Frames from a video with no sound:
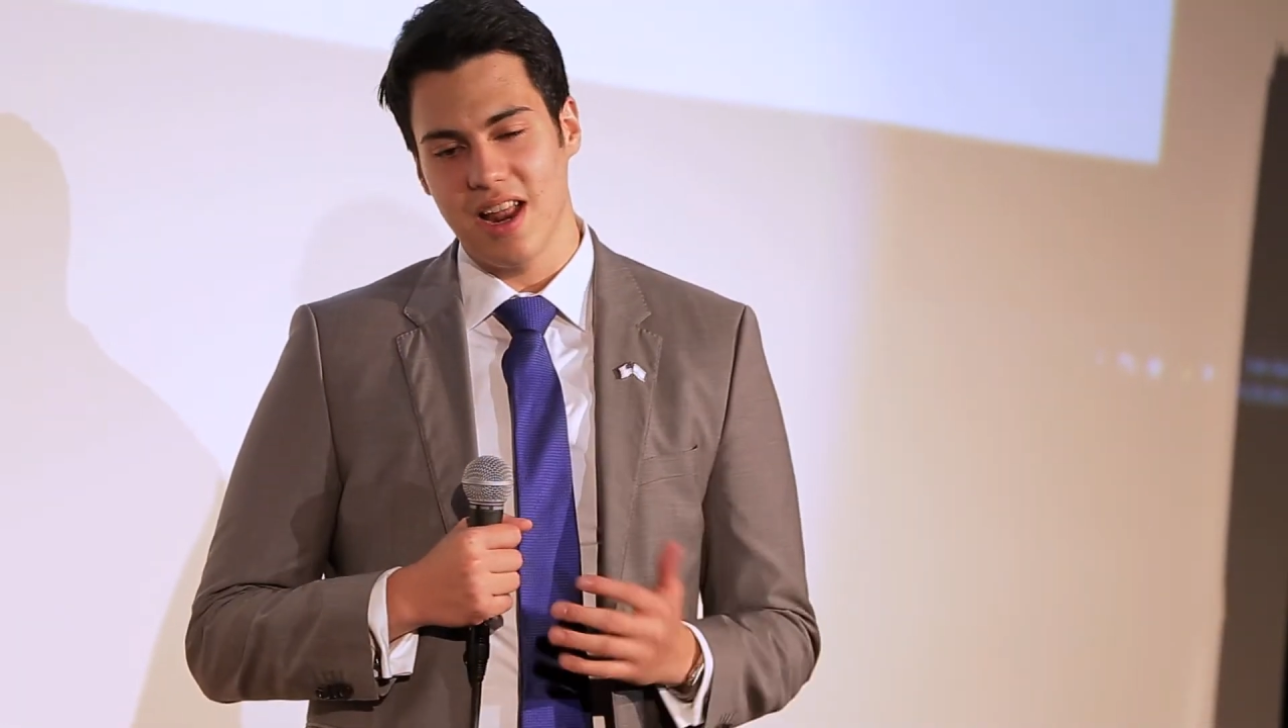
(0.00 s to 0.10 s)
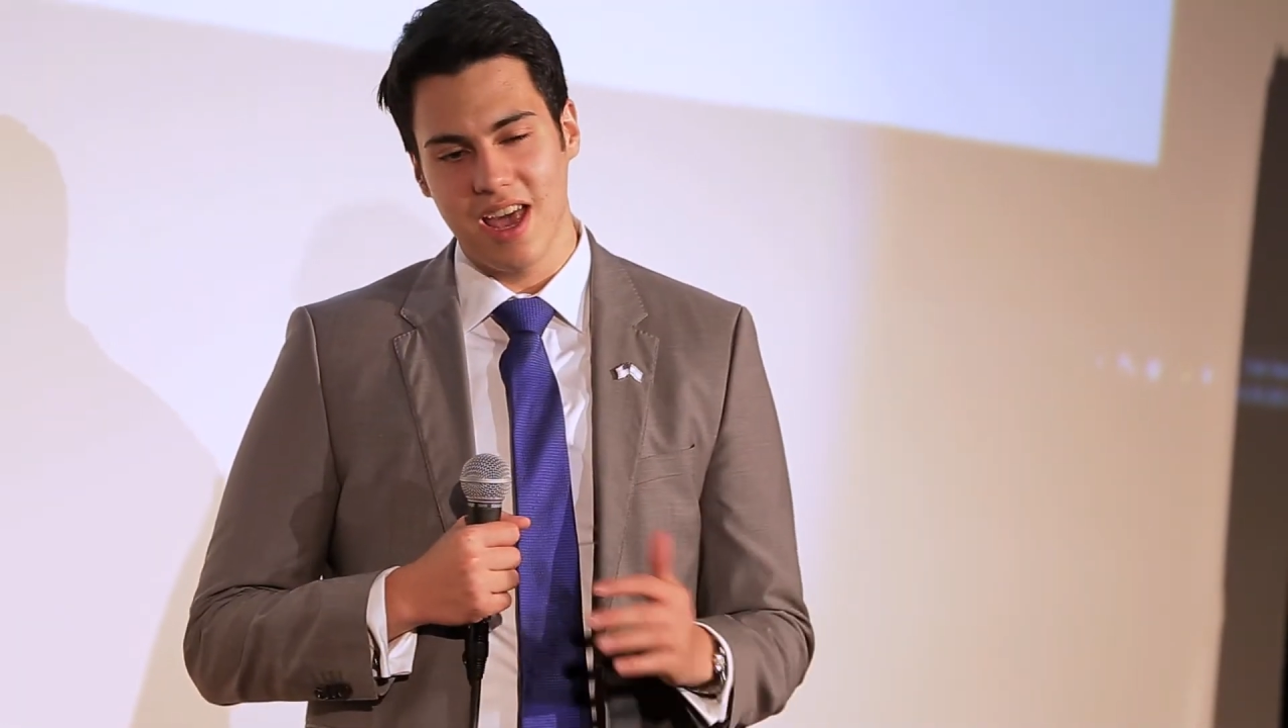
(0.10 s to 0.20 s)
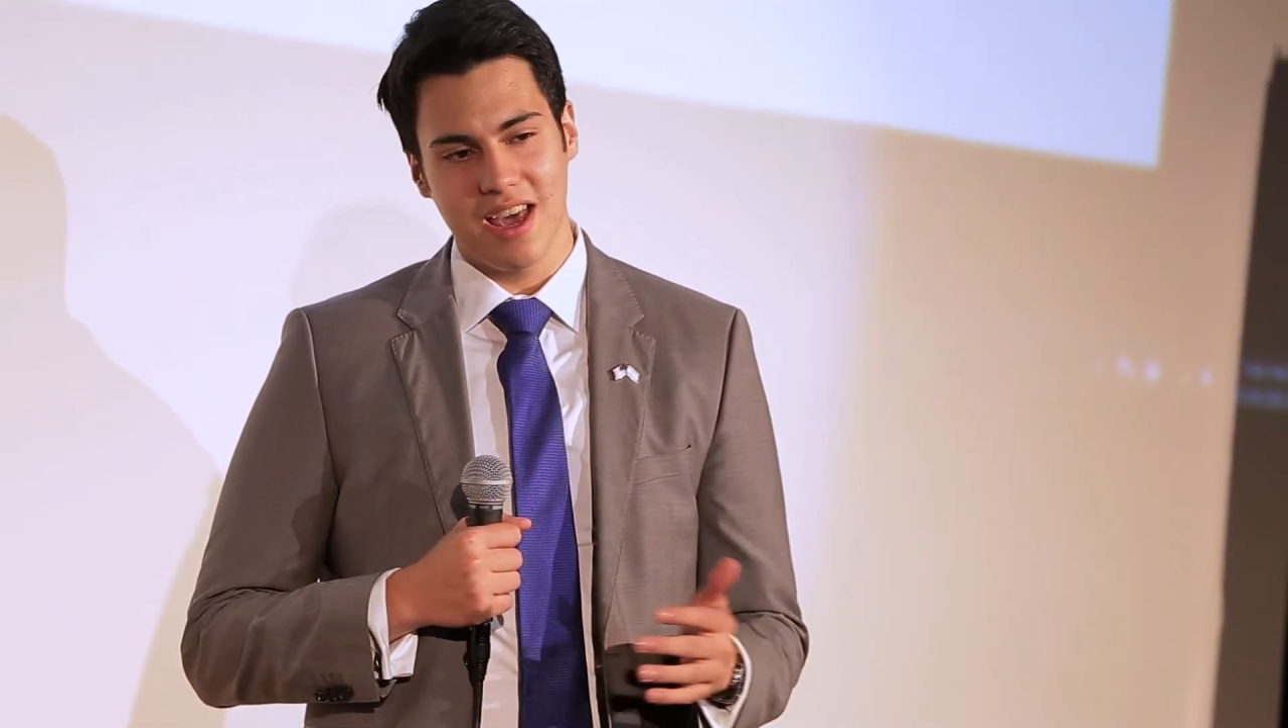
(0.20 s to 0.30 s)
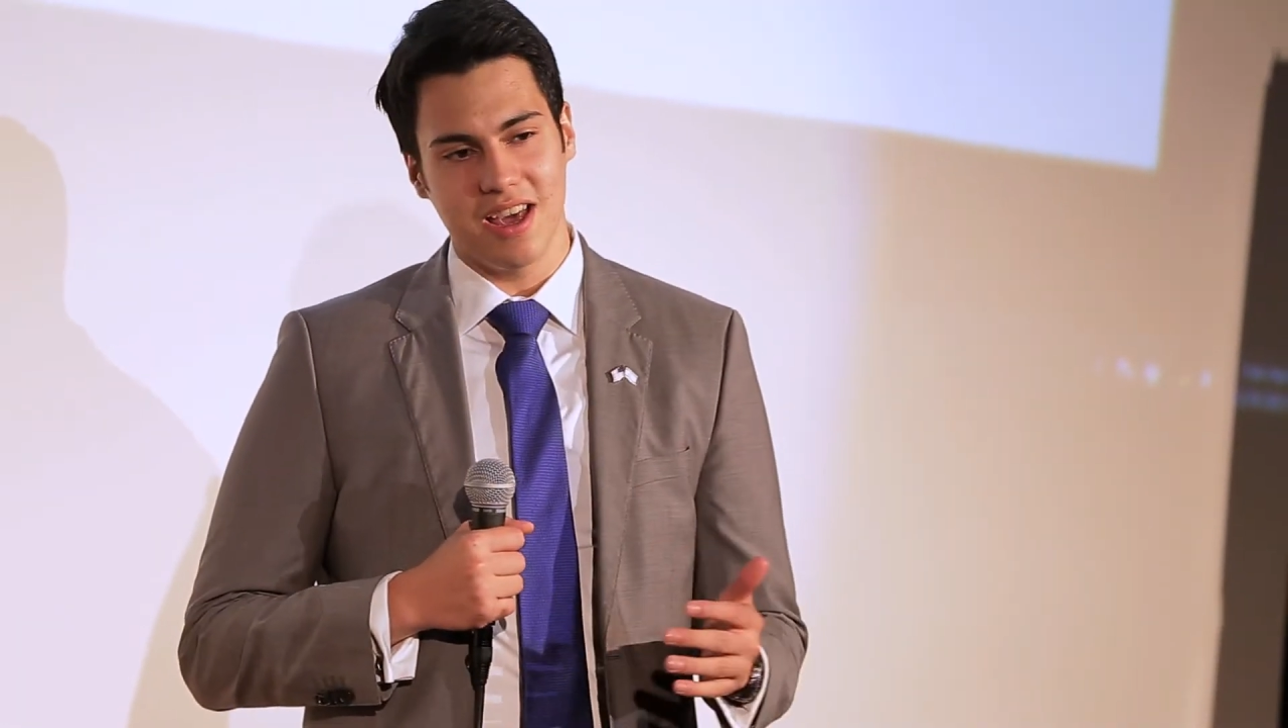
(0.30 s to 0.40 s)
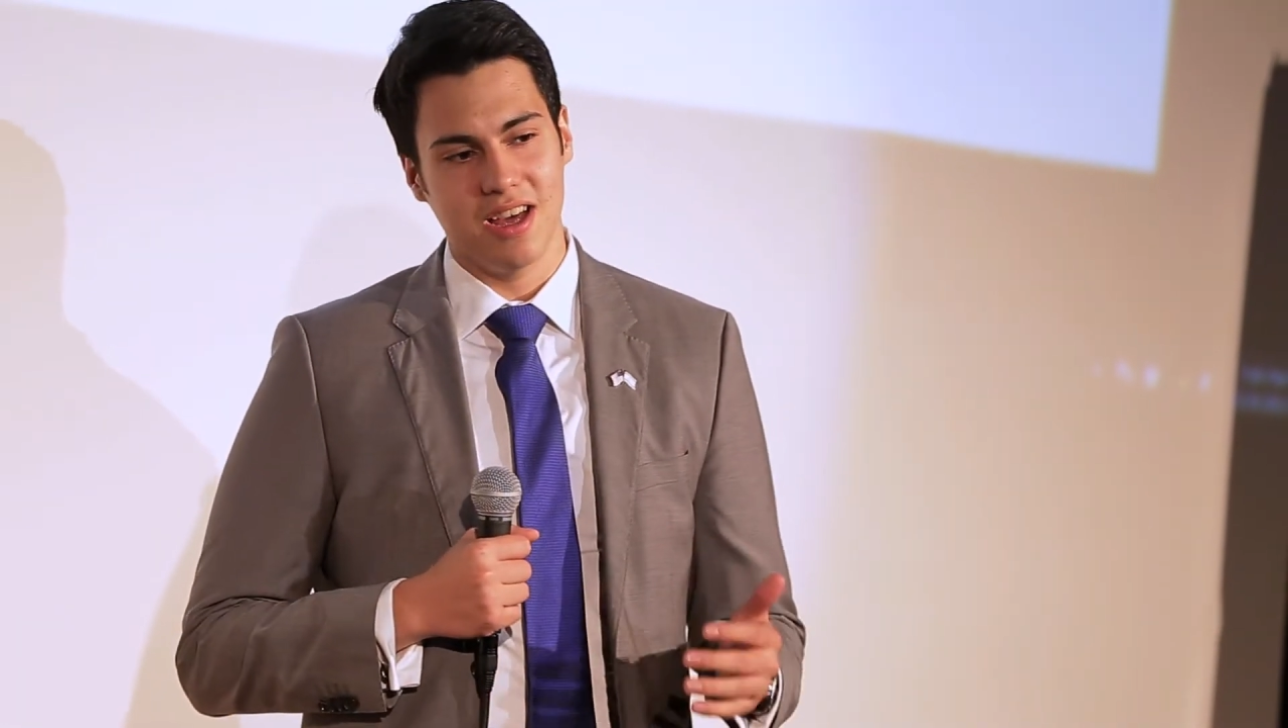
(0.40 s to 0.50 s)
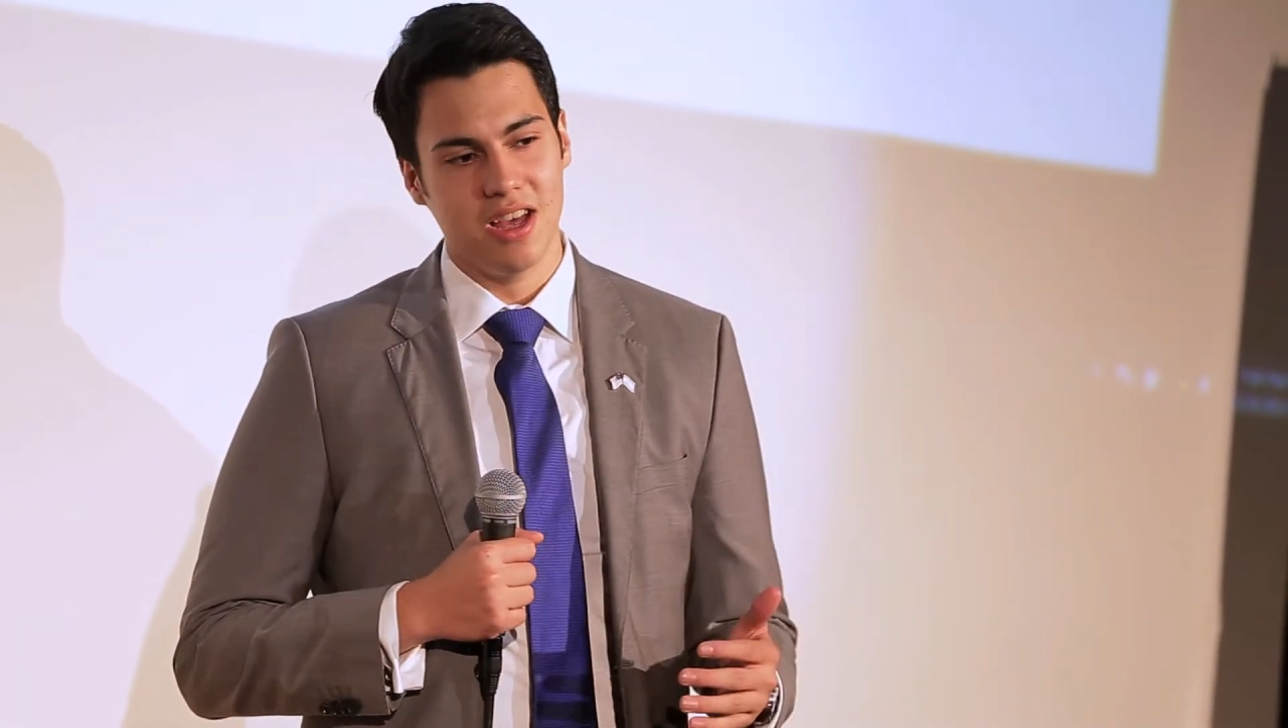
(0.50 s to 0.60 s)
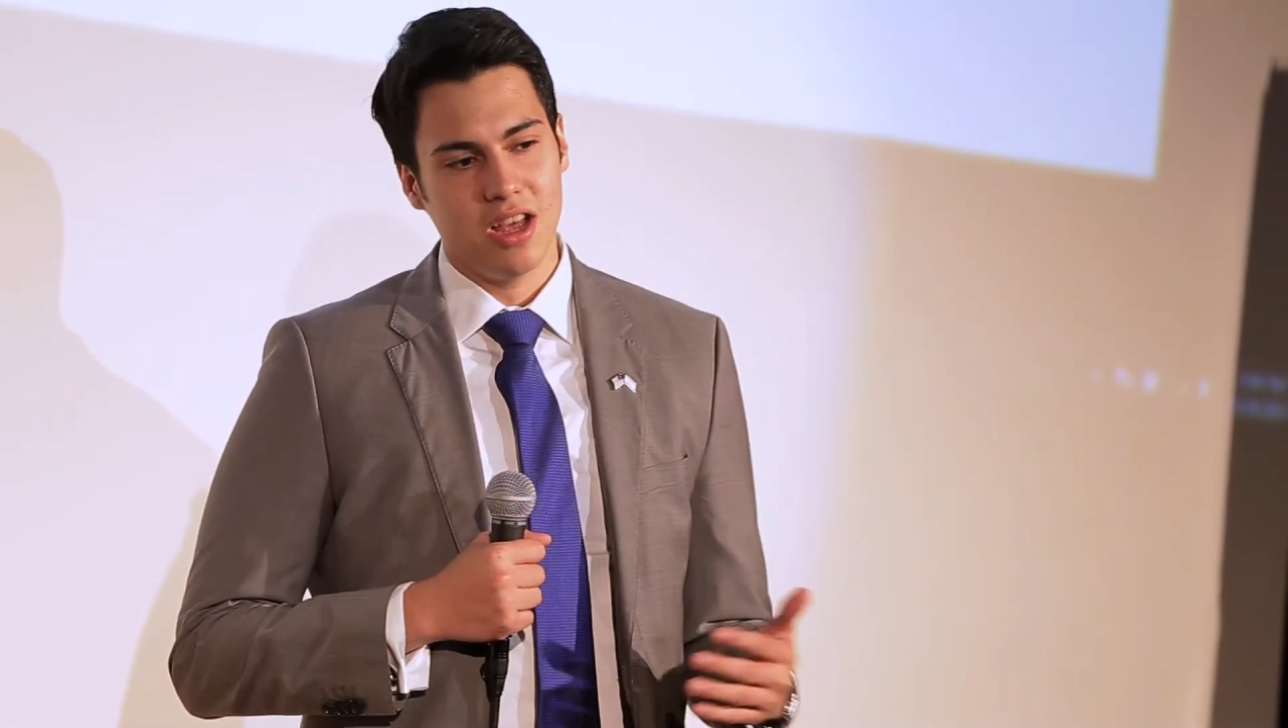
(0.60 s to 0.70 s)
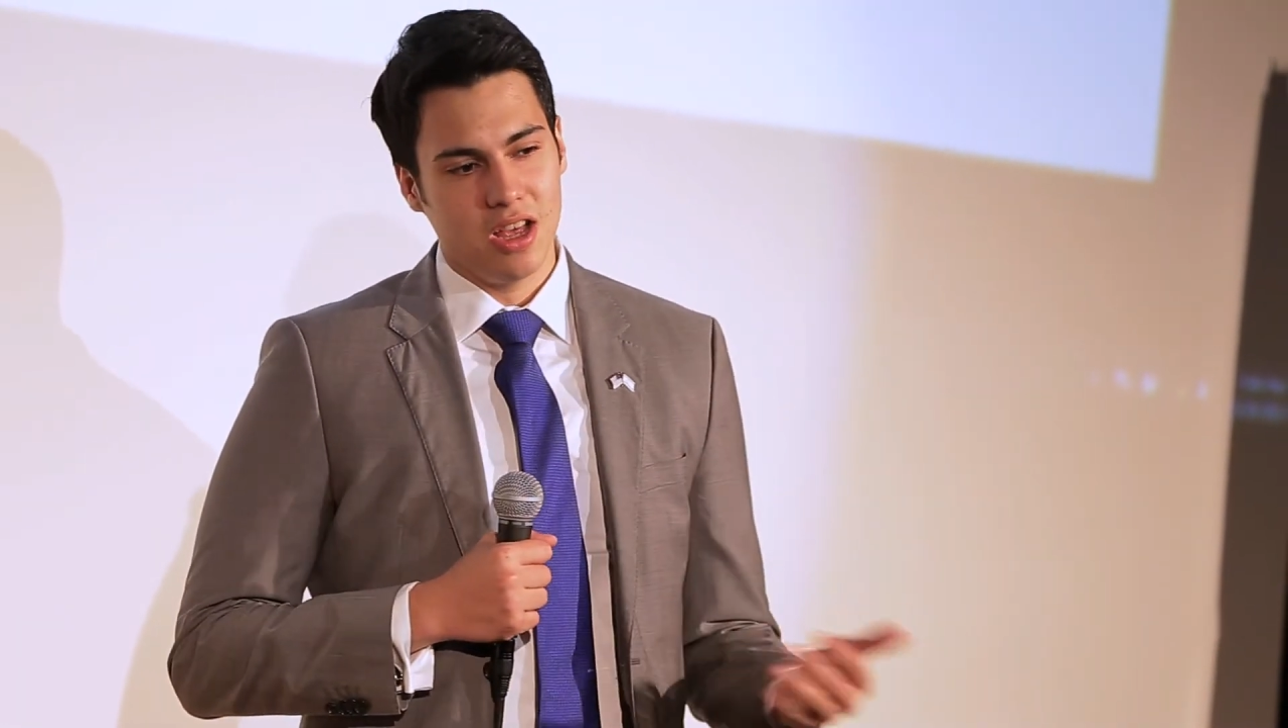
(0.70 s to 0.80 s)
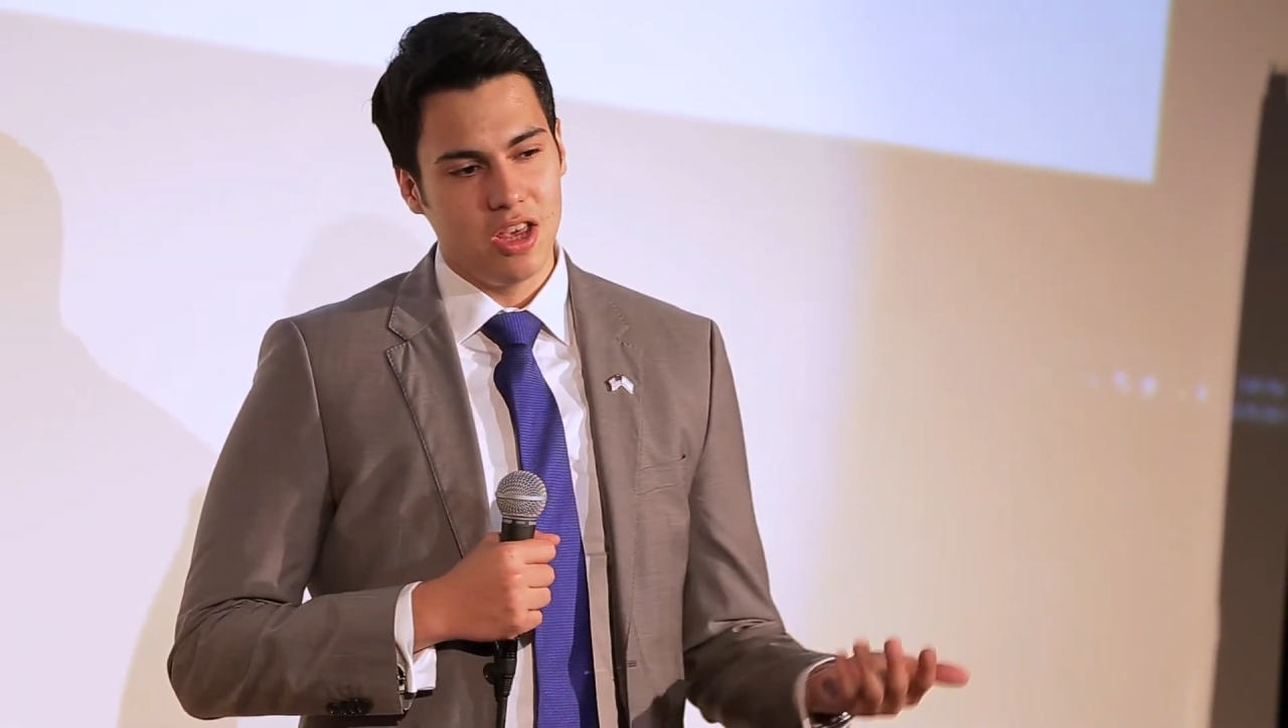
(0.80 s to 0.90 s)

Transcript: "Hey,